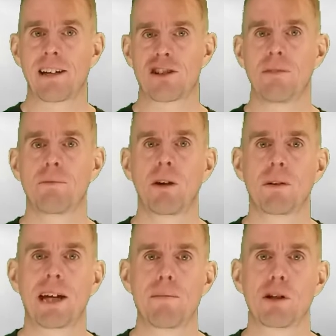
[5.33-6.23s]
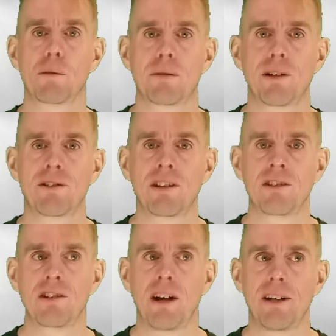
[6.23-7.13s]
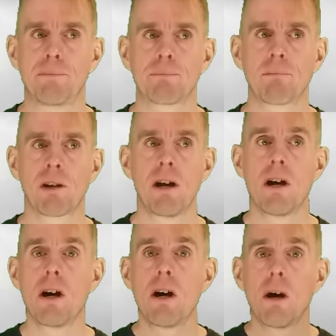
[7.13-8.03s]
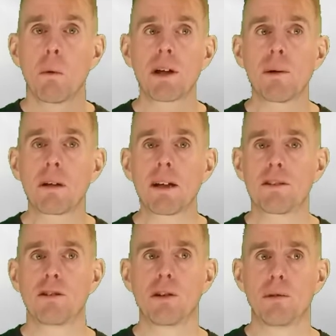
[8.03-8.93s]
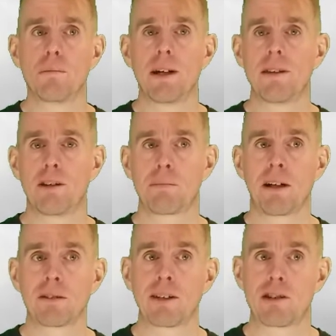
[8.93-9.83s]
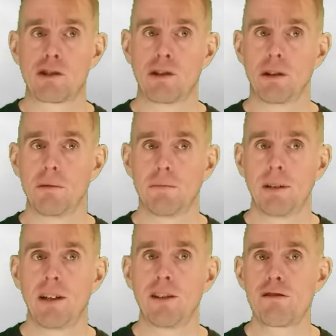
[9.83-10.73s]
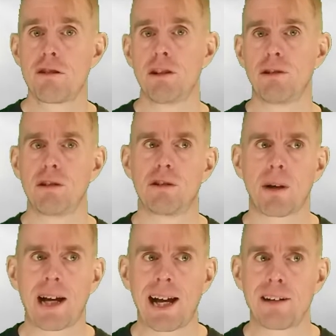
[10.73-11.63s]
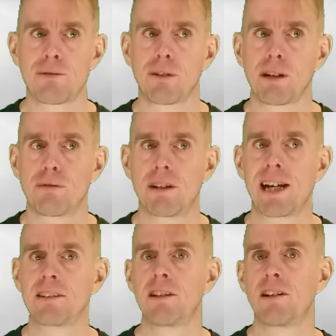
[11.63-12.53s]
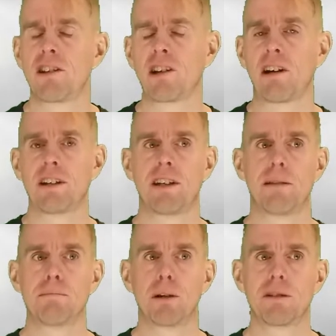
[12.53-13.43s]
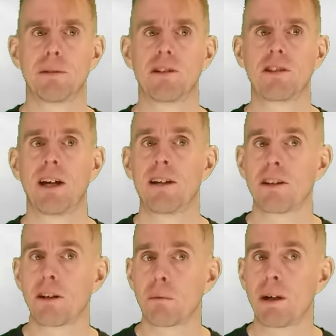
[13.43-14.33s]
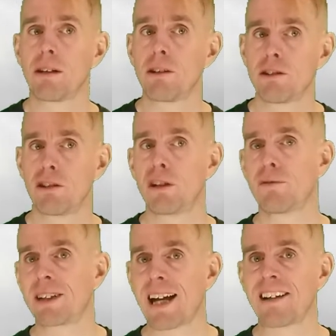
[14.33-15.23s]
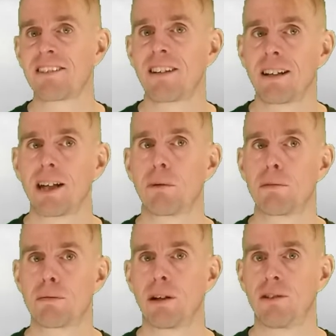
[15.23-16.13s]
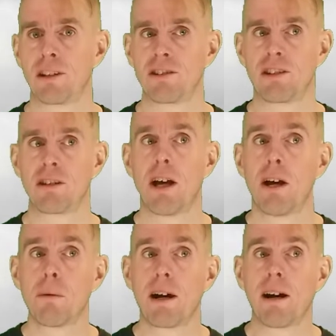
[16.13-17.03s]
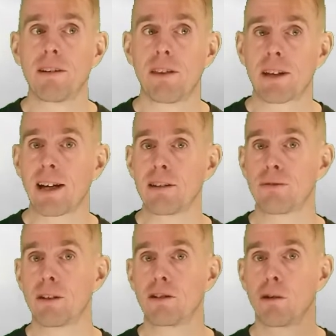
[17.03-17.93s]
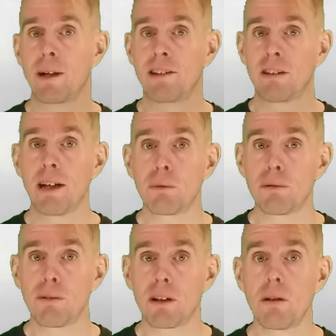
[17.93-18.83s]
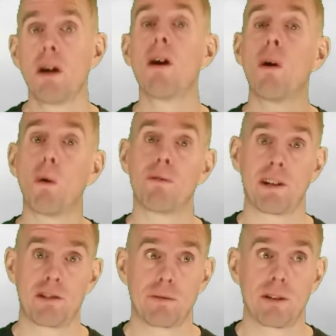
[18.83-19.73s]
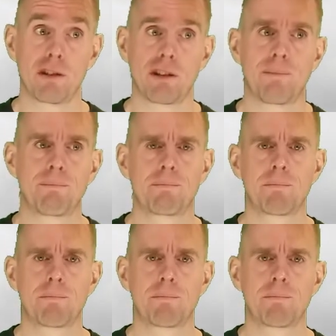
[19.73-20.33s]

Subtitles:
lecture on chemical process design. What I would like to do in this part of lecture two is introduce you to a handful of reactor design embodiments that are well suited for gas-liquid processes, where either the gas flow dominates the liquid flow or vice versa.